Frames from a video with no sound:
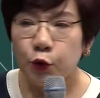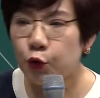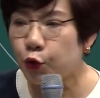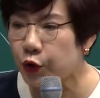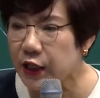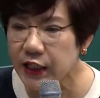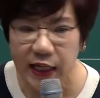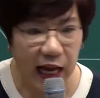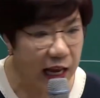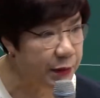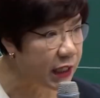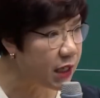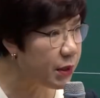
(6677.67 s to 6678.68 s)
I was the
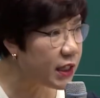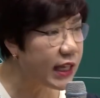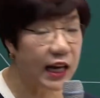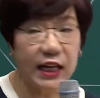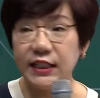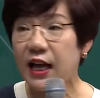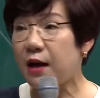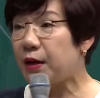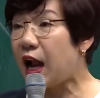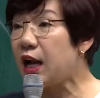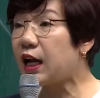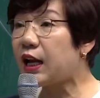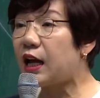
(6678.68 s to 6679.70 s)
only one
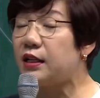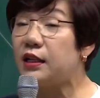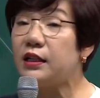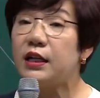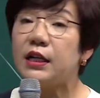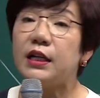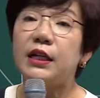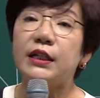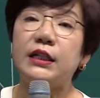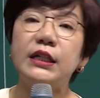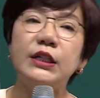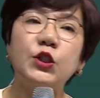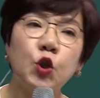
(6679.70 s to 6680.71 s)
applied,
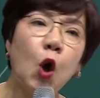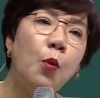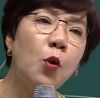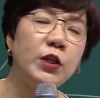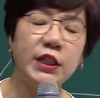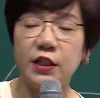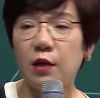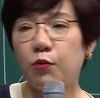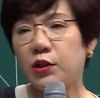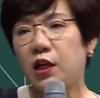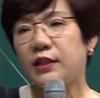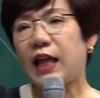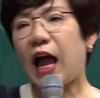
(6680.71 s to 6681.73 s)
and I've experienced
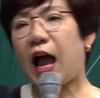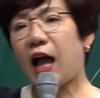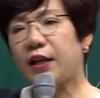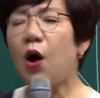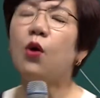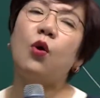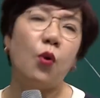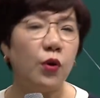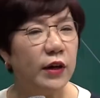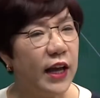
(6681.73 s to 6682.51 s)
it from the beginning.